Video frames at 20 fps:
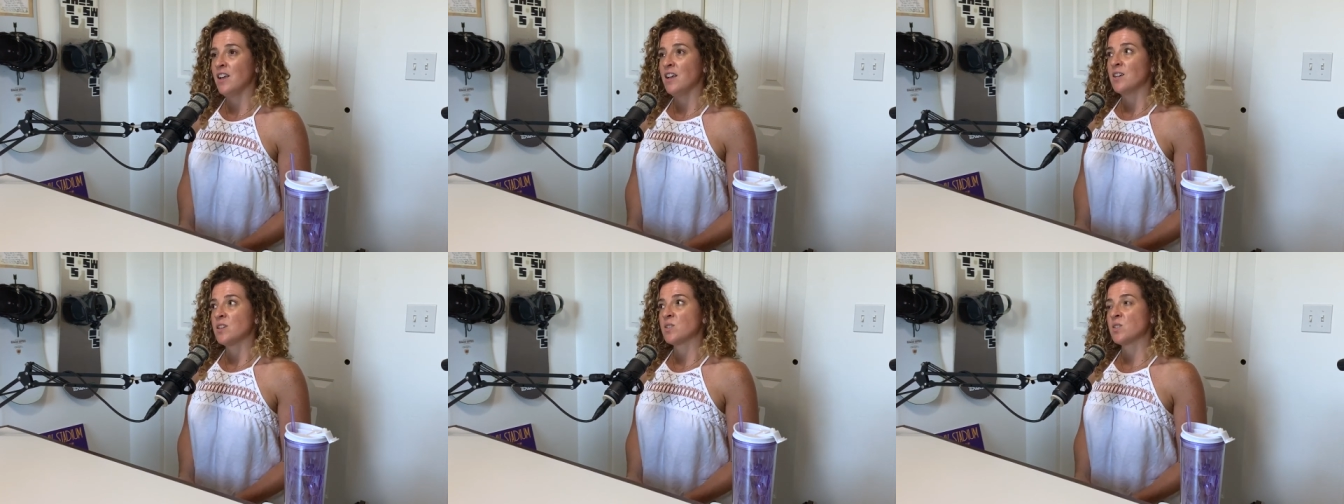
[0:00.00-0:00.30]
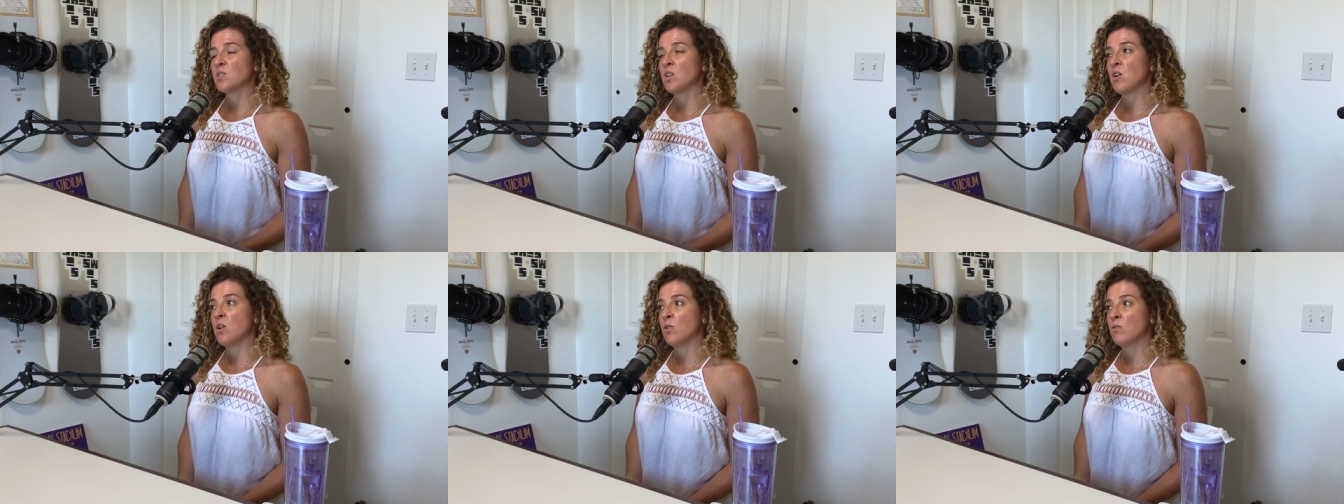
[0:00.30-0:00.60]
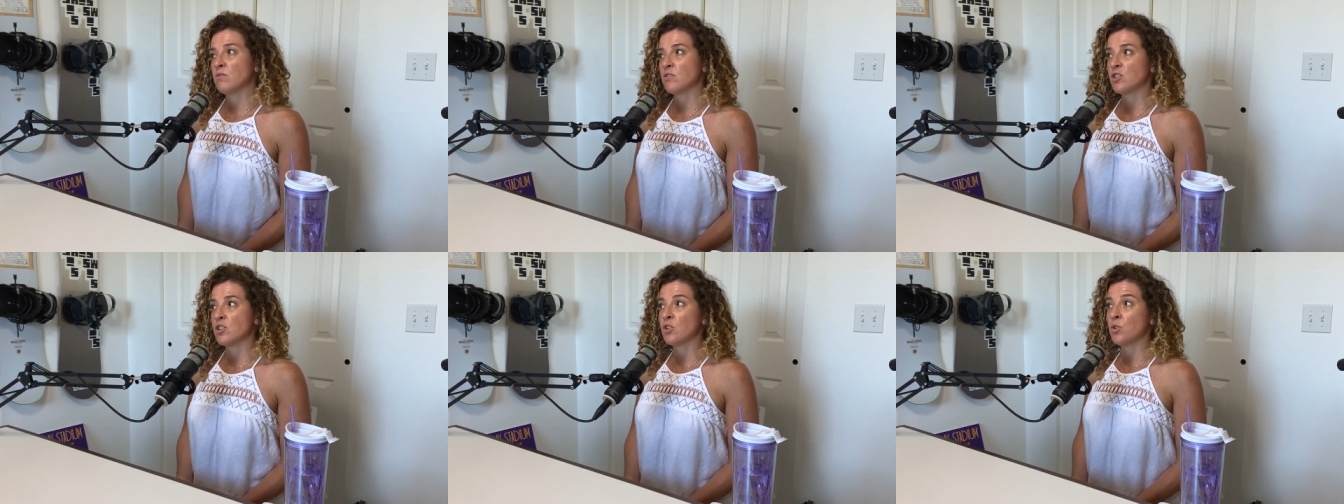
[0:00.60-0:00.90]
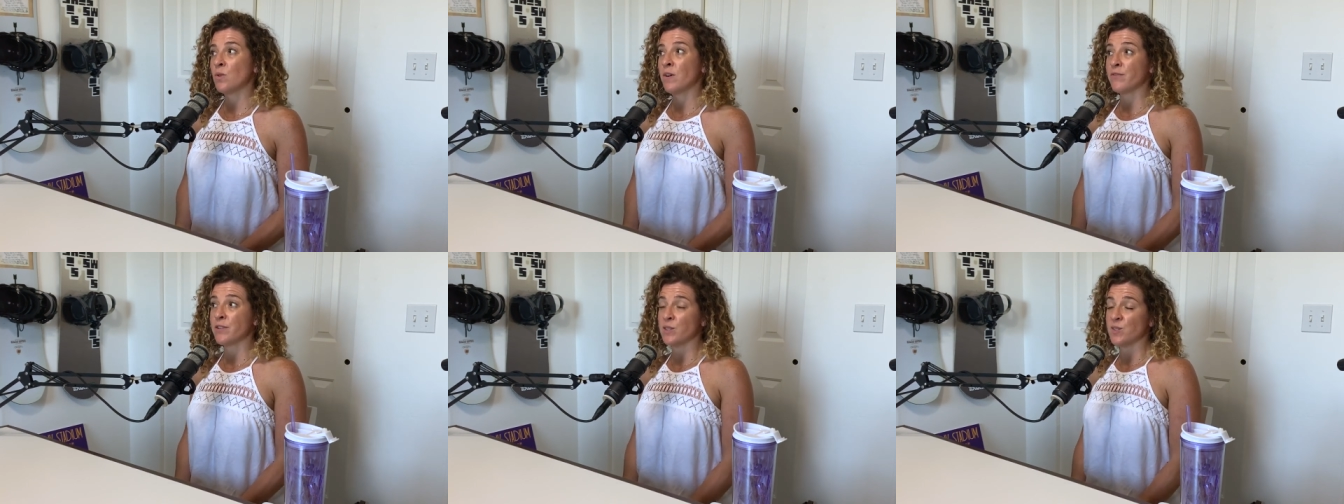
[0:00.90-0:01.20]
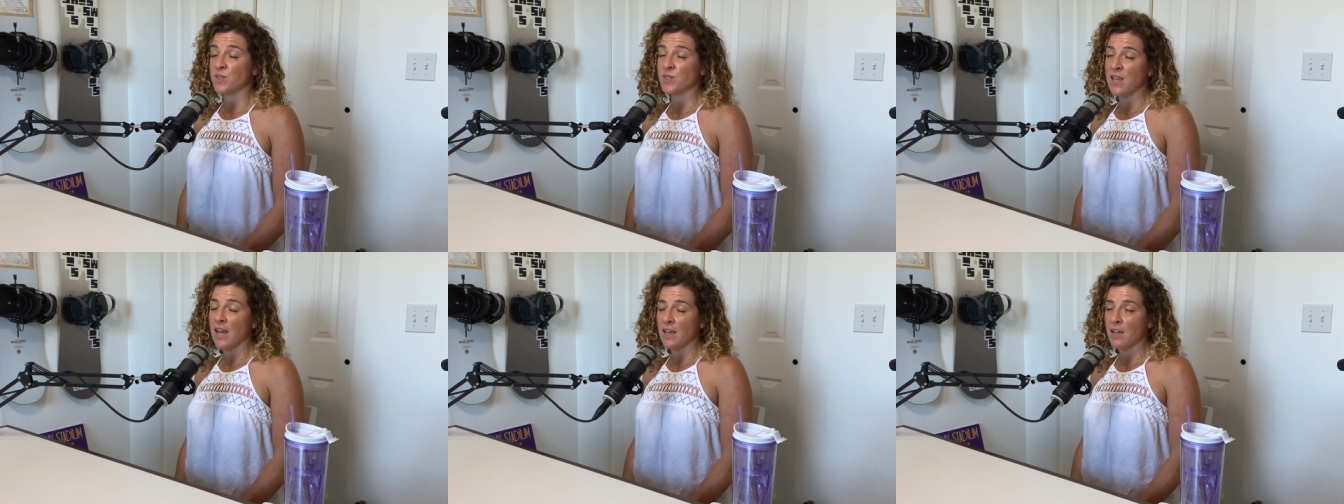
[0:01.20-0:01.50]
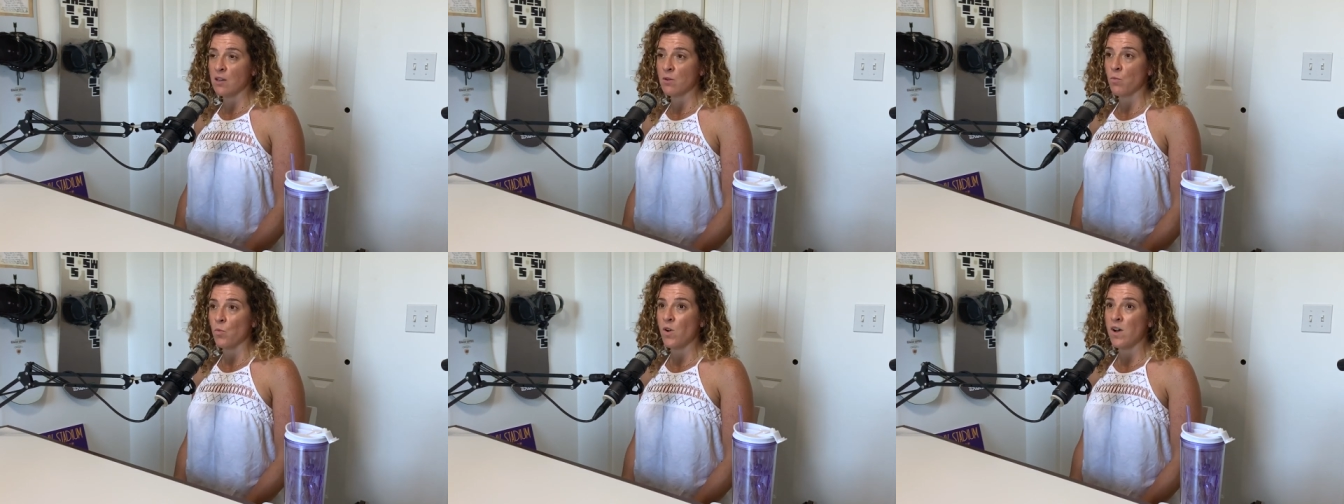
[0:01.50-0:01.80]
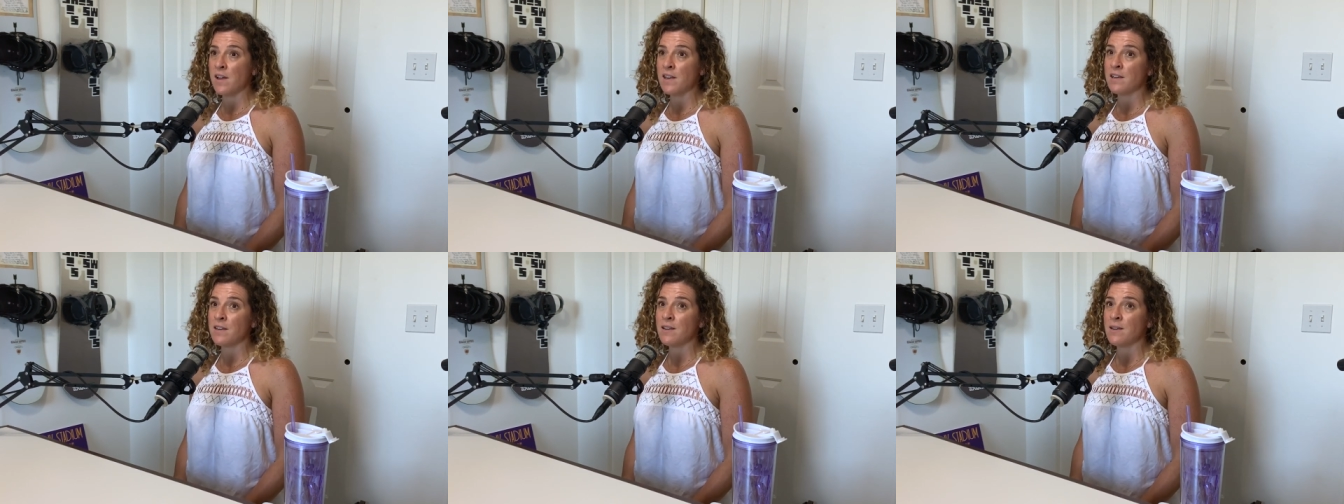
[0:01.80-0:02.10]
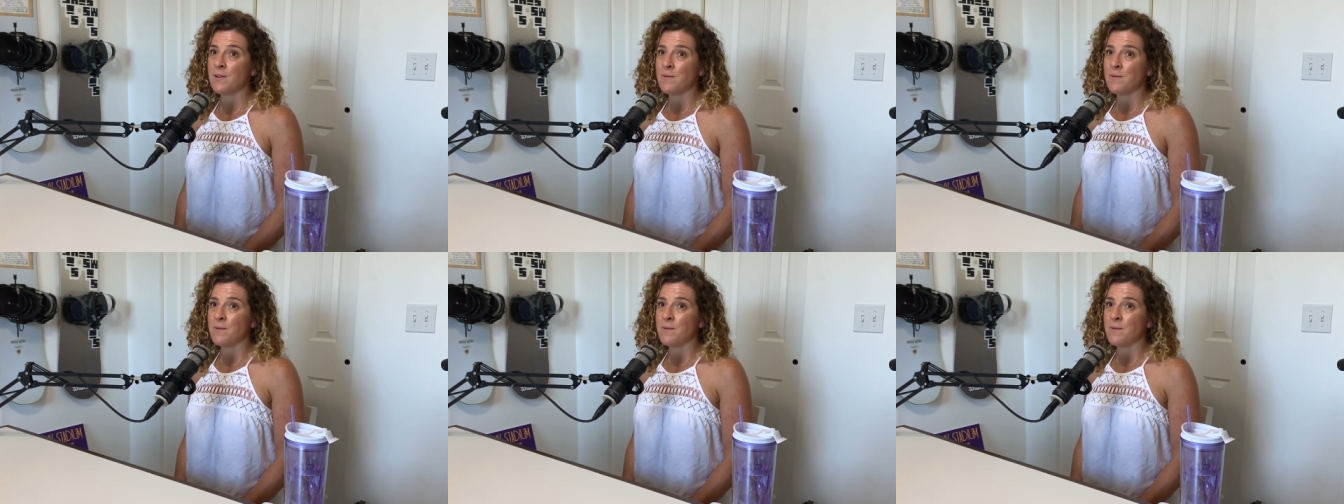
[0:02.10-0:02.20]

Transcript: So, should you have a second one?